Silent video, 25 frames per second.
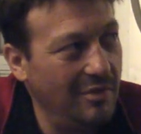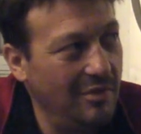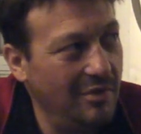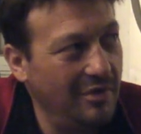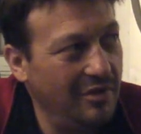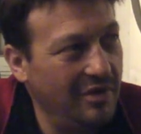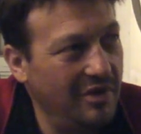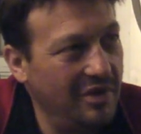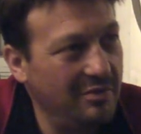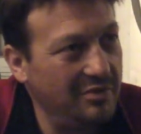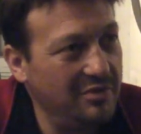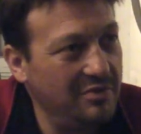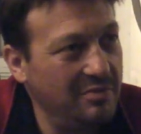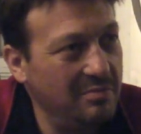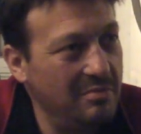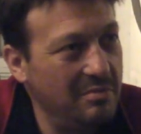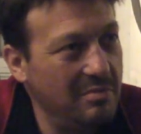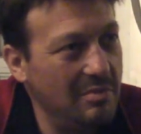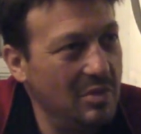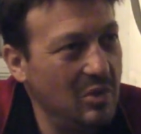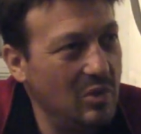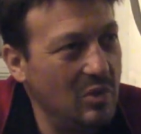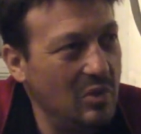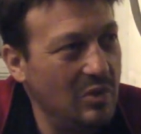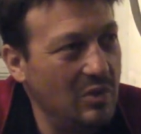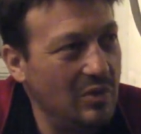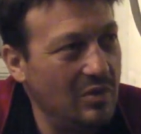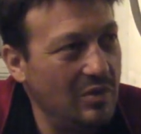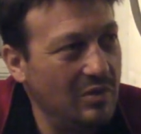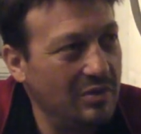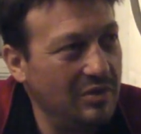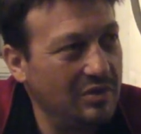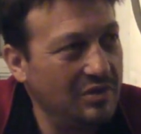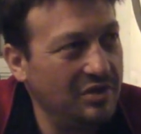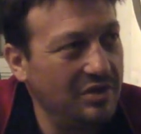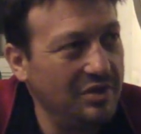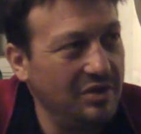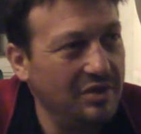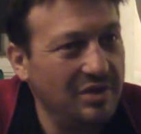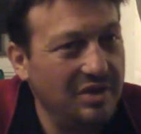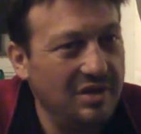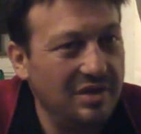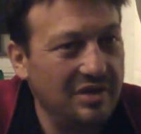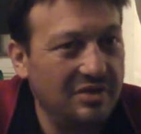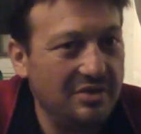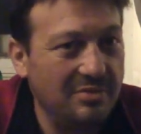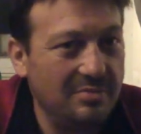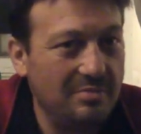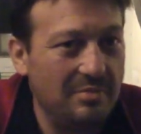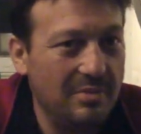I think it was more turned
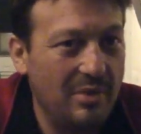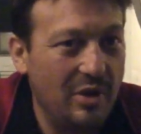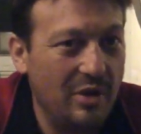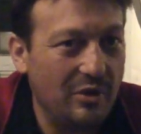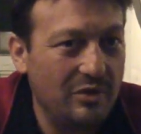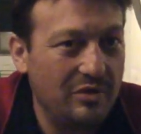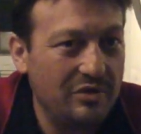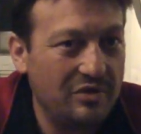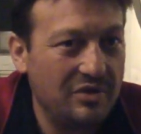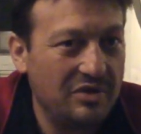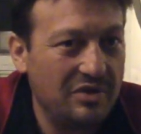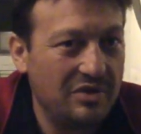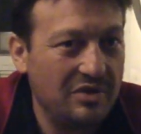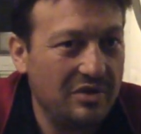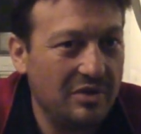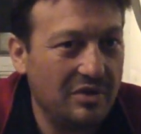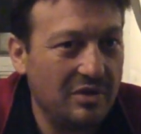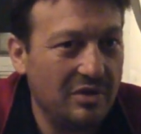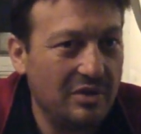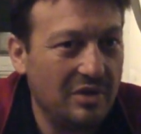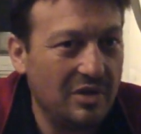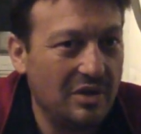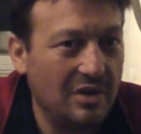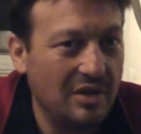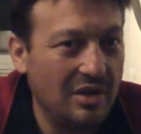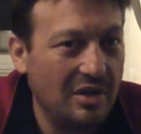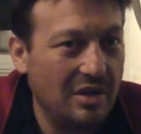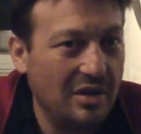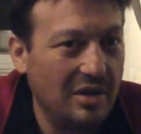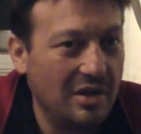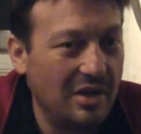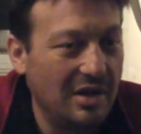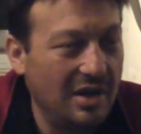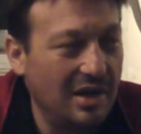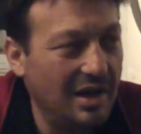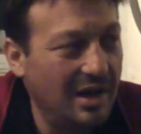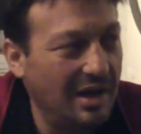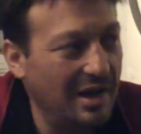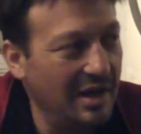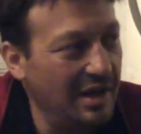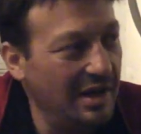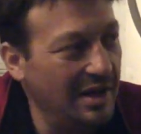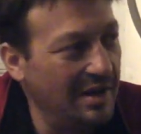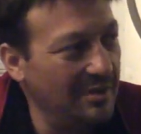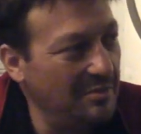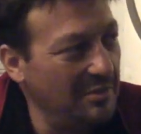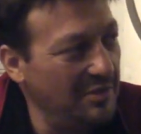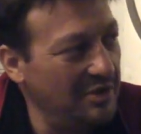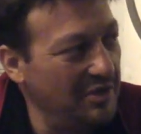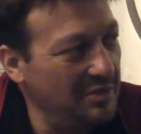into most,
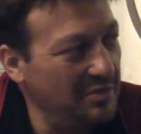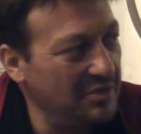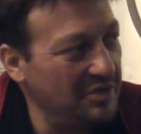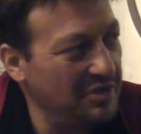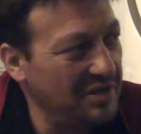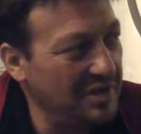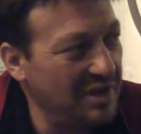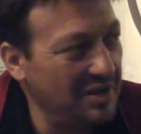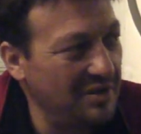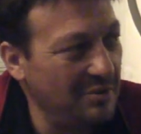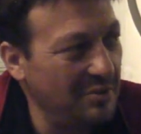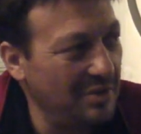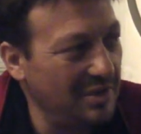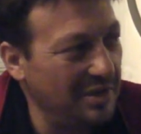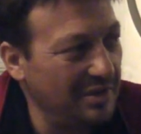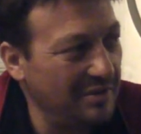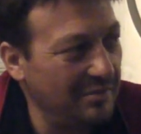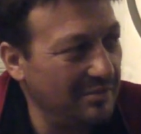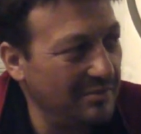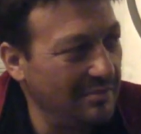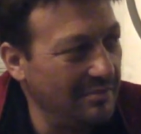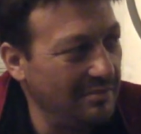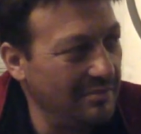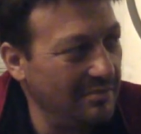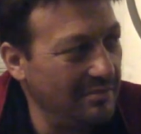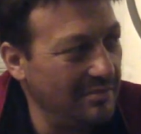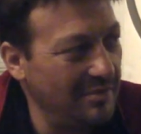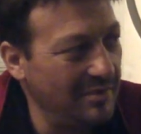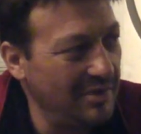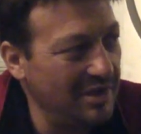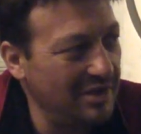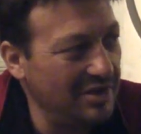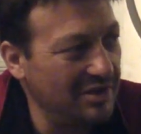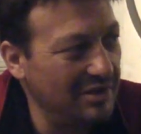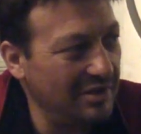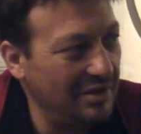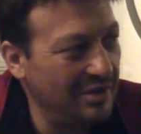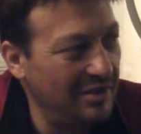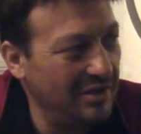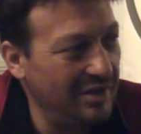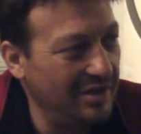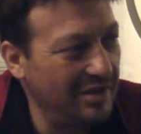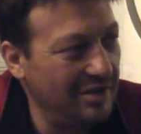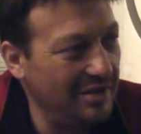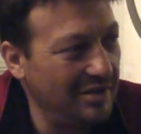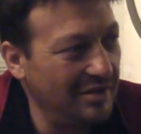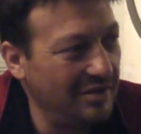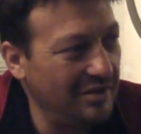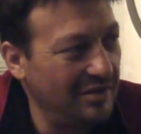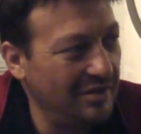and there was another one much like
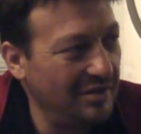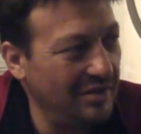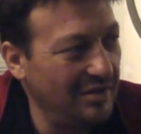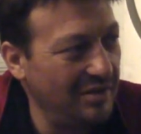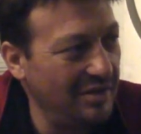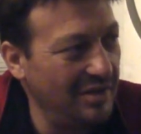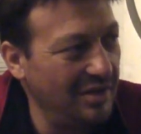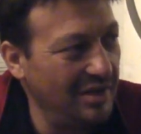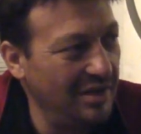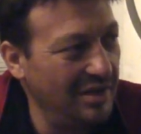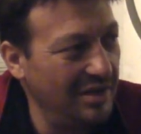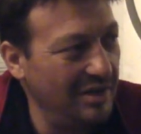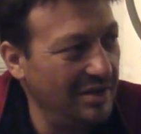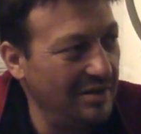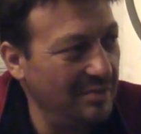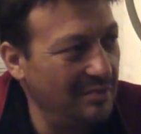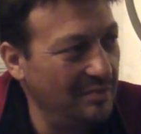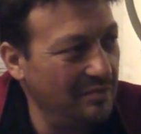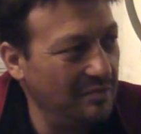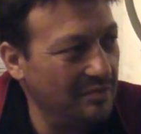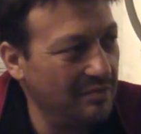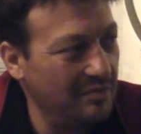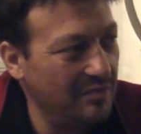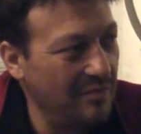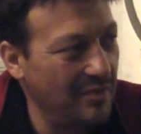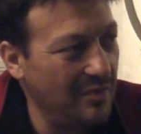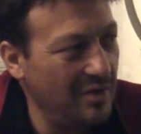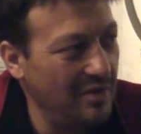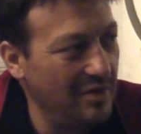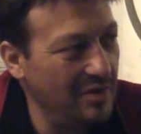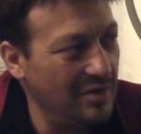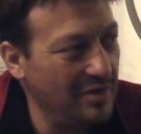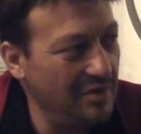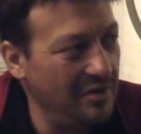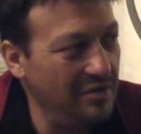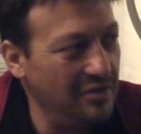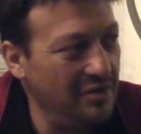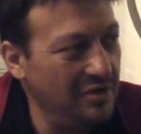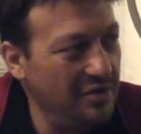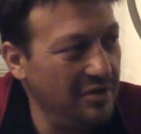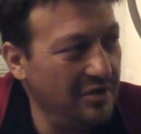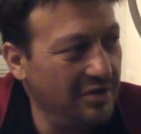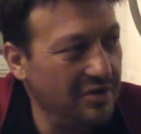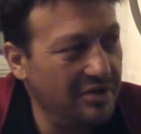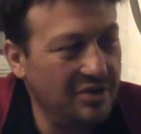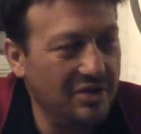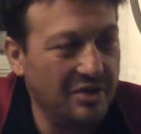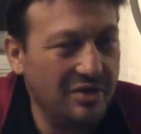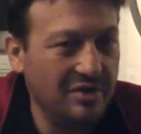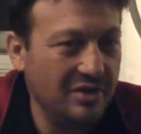it, the
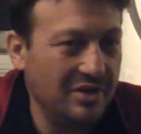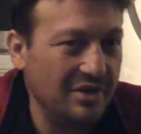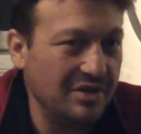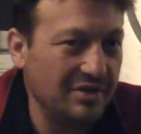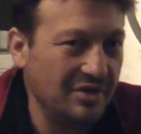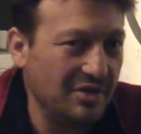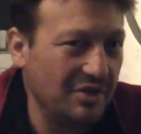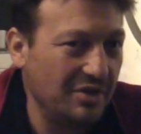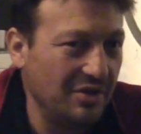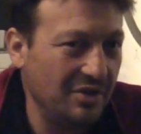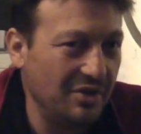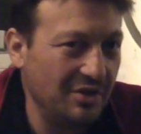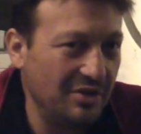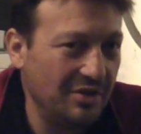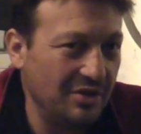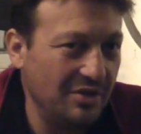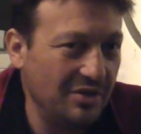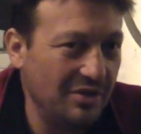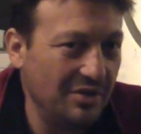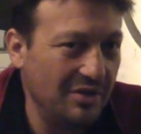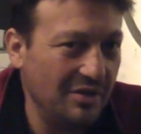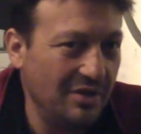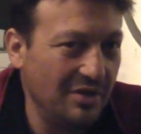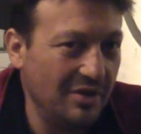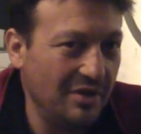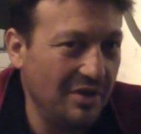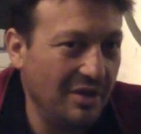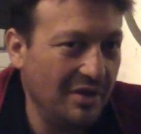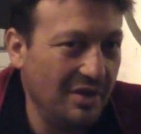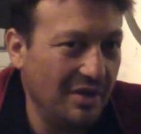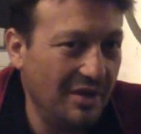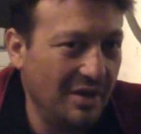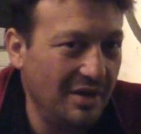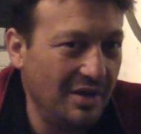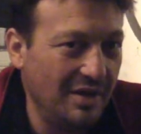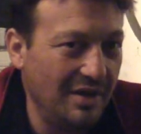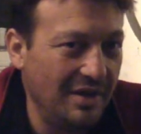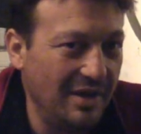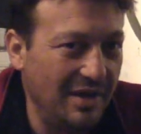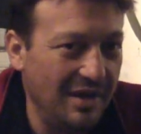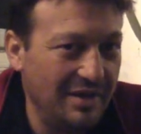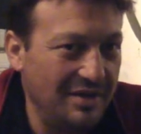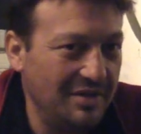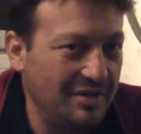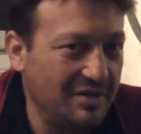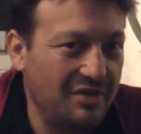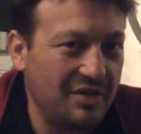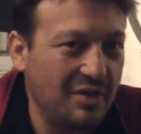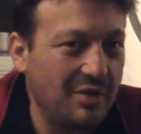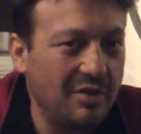turned into her,
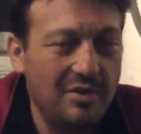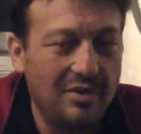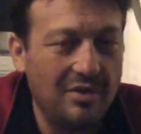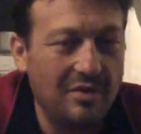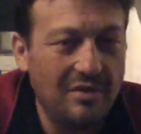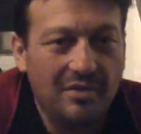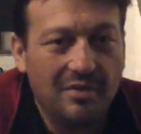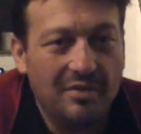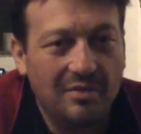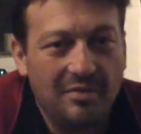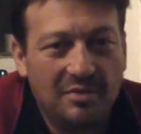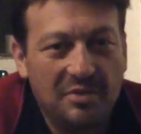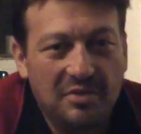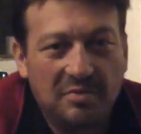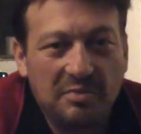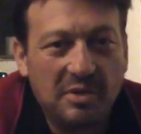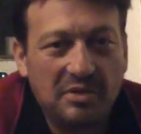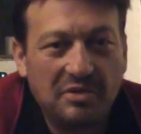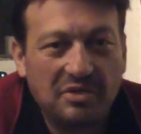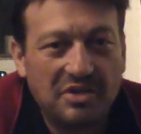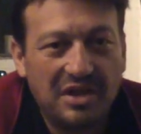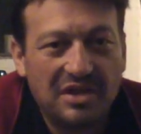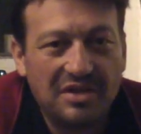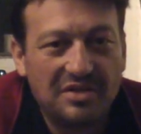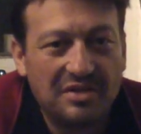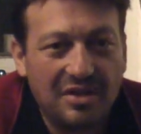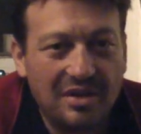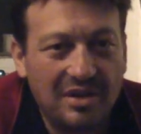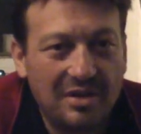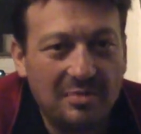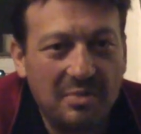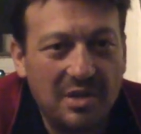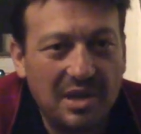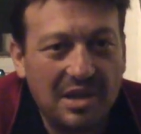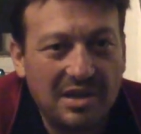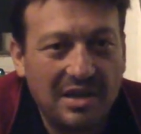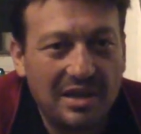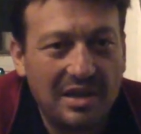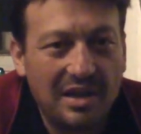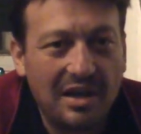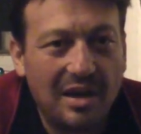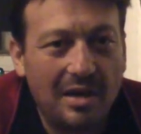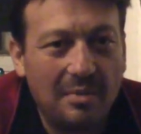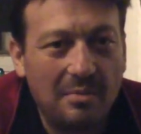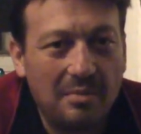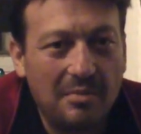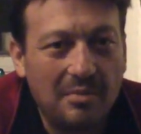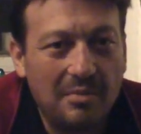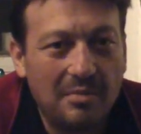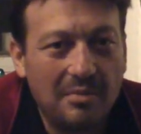and so the spell check's not going to pick that
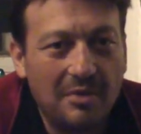up.